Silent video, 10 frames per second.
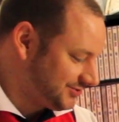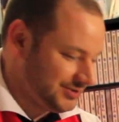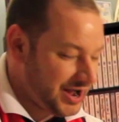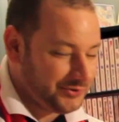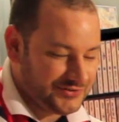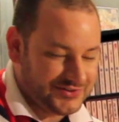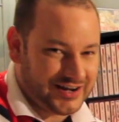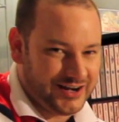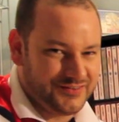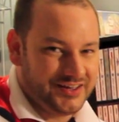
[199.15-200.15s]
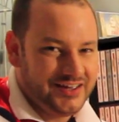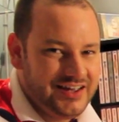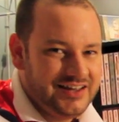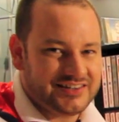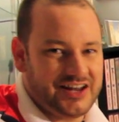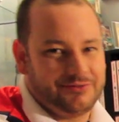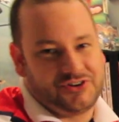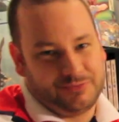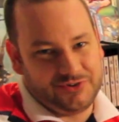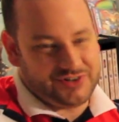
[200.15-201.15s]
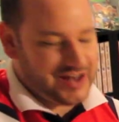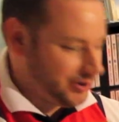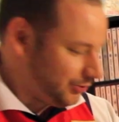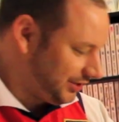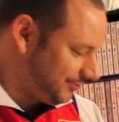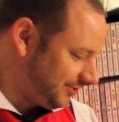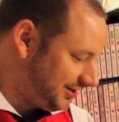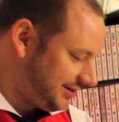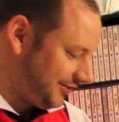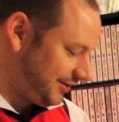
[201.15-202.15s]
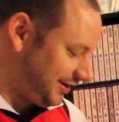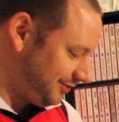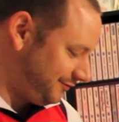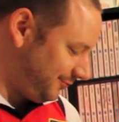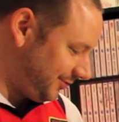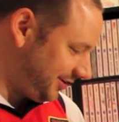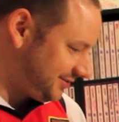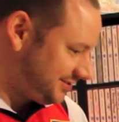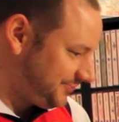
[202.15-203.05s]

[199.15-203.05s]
So now it's just kind of retribution now, owning one now that I can afford it.